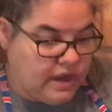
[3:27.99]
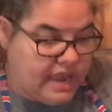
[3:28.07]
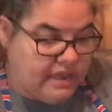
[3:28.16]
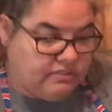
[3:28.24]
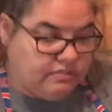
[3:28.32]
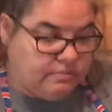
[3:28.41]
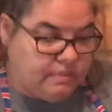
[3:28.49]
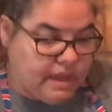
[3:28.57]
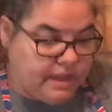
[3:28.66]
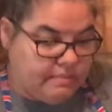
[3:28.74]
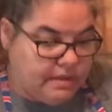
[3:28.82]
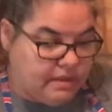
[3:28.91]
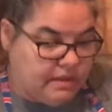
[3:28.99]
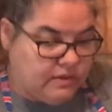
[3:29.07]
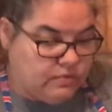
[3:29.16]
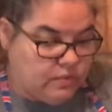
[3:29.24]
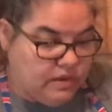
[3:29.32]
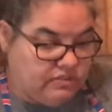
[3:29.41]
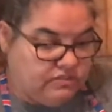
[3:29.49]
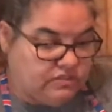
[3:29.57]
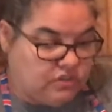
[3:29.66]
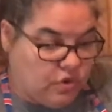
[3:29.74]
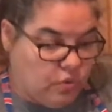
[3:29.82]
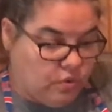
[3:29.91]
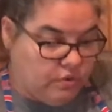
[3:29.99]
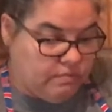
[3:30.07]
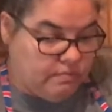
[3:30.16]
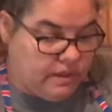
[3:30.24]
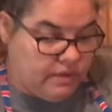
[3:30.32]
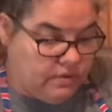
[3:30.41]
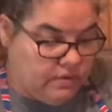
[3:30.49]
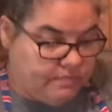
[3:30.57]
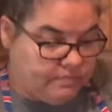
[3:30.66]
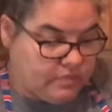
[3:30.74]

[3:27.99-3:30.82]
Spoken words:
Aunt Jemima enriched cornmeal,